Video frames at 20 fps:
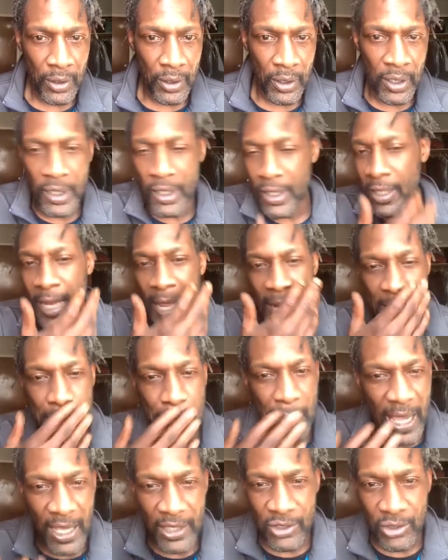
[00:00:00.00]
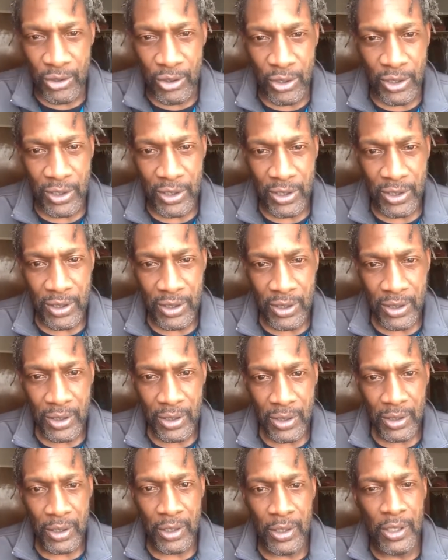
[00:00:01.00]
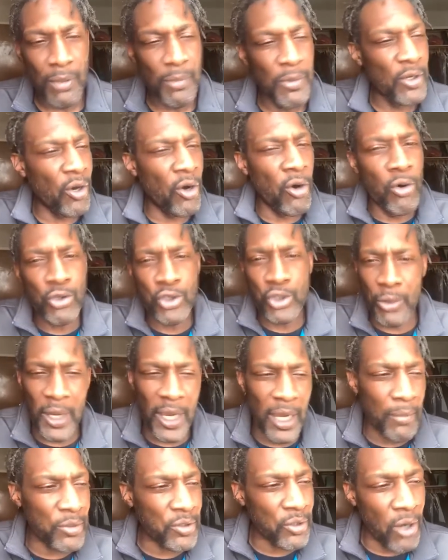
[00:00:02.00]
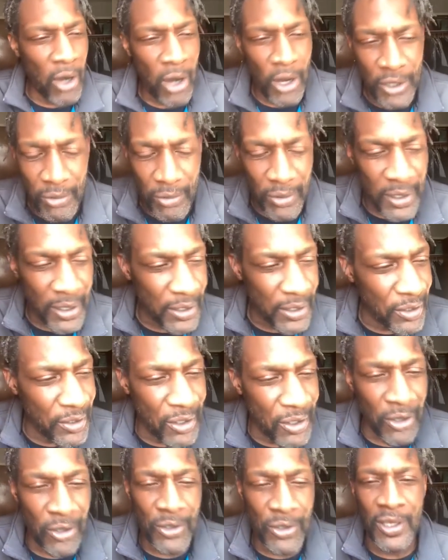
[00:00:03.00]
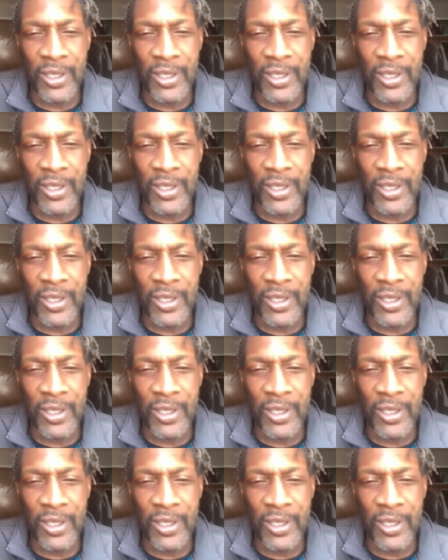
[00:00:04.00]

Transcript: and he didn't have his mask on, and him and the whole train was arguing, you know,